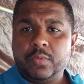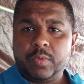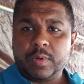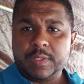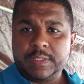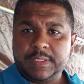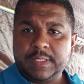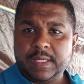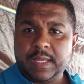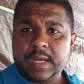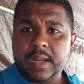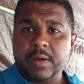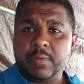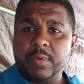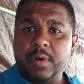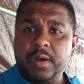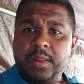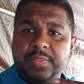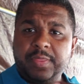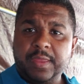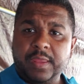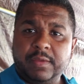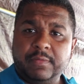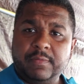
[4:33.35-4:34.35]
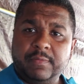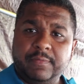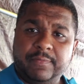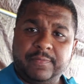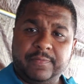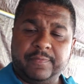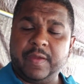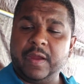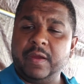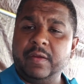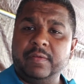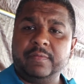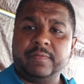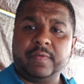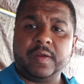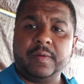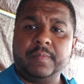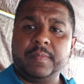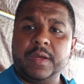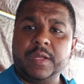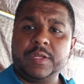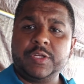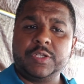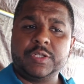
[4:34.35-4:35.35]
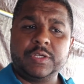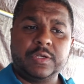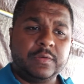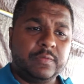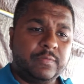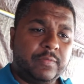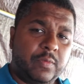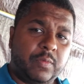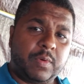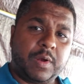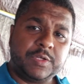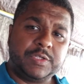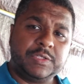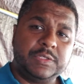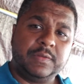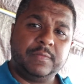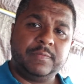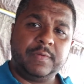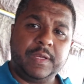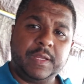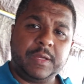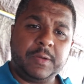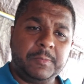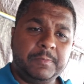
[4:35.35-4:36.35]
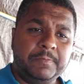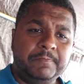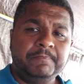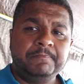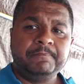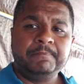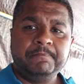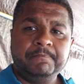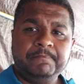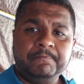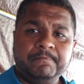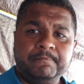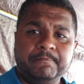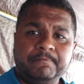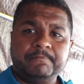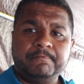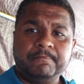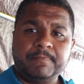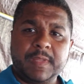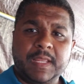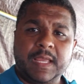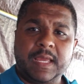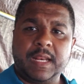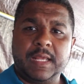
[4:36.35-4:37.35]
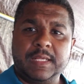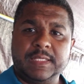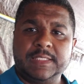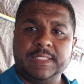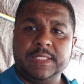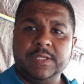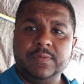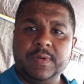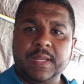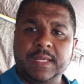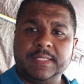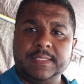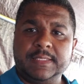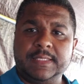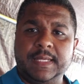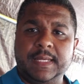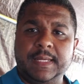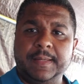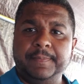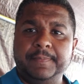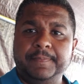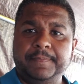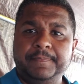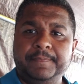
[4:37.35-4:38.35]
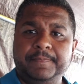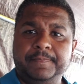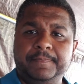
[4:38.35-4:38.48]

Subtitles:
Once again, I want to thank you very, very much for watching the video, and I'll see you next time.